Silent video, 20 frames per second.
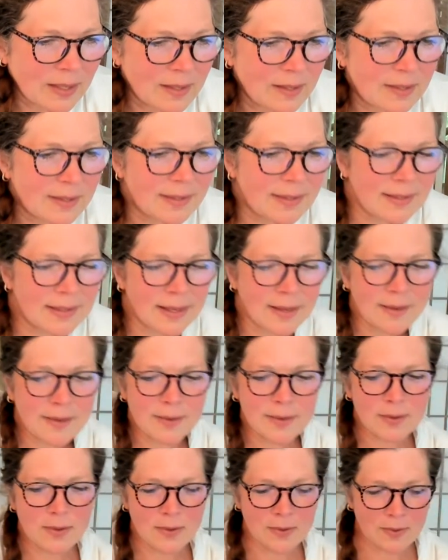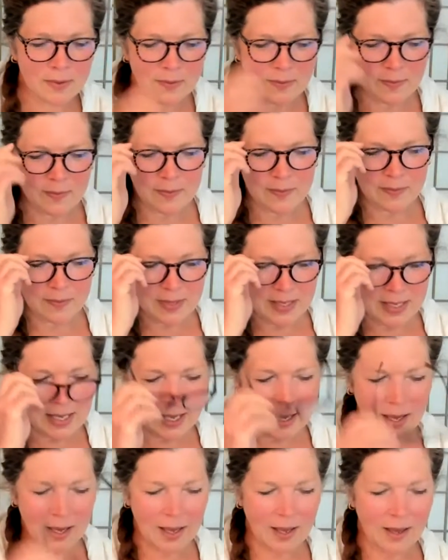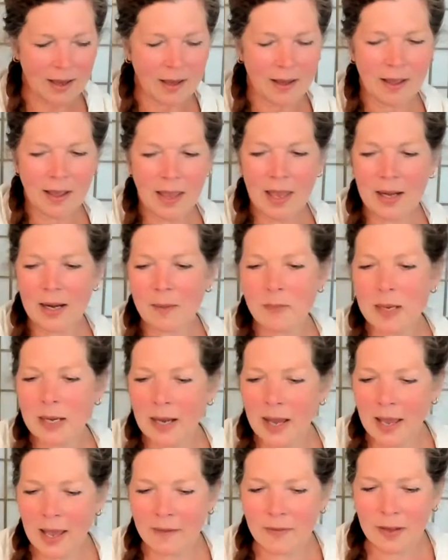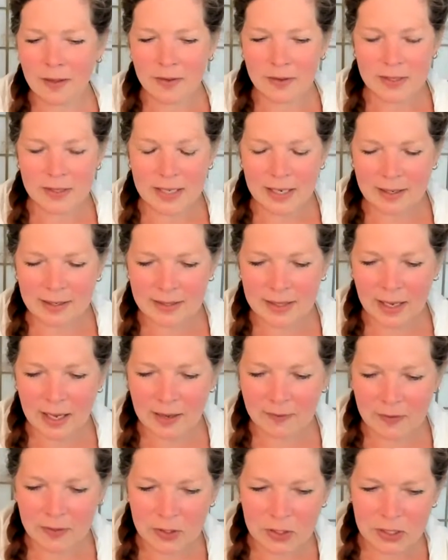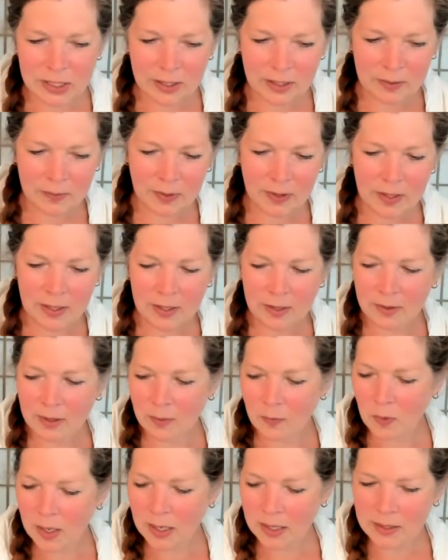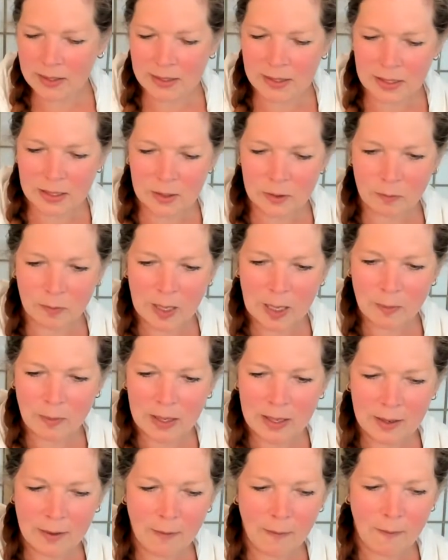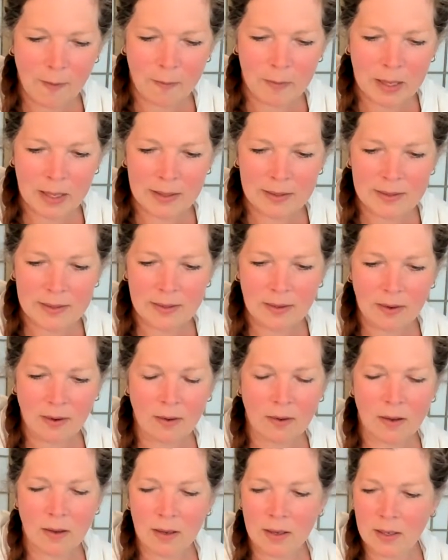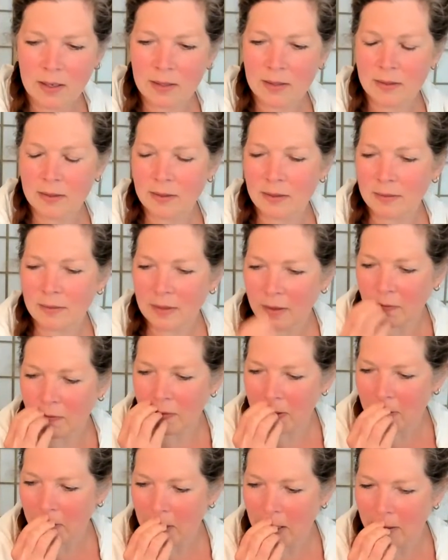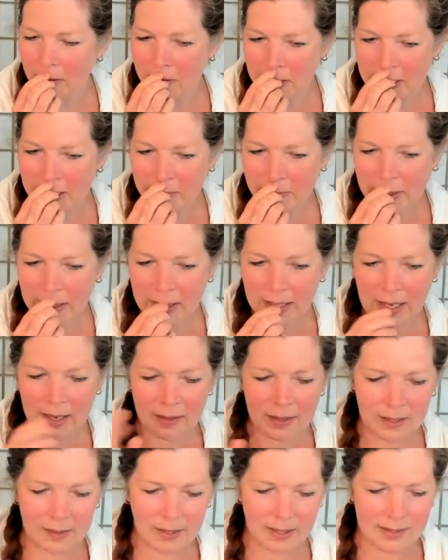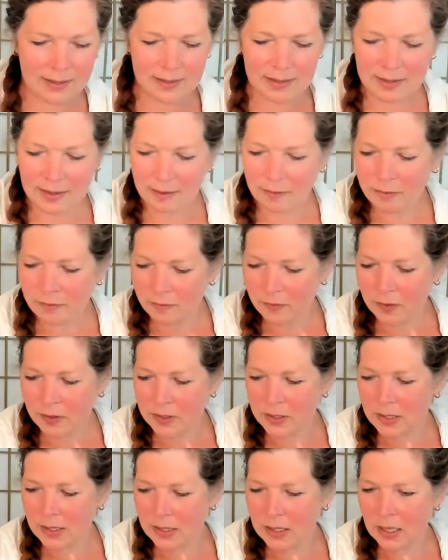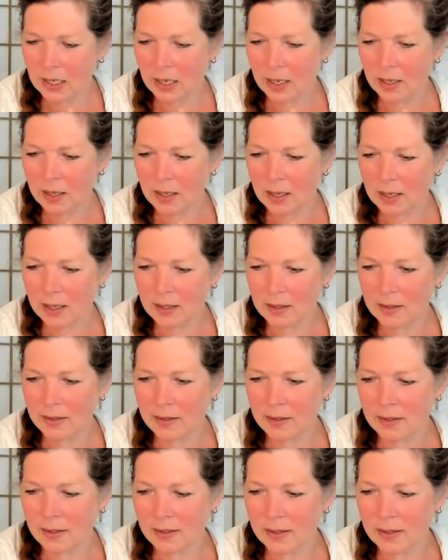So yeah, and I mean, I have other decks I haven't shared with you. I wanted to maybe comment on a few others, but I think that's enough for tonight. And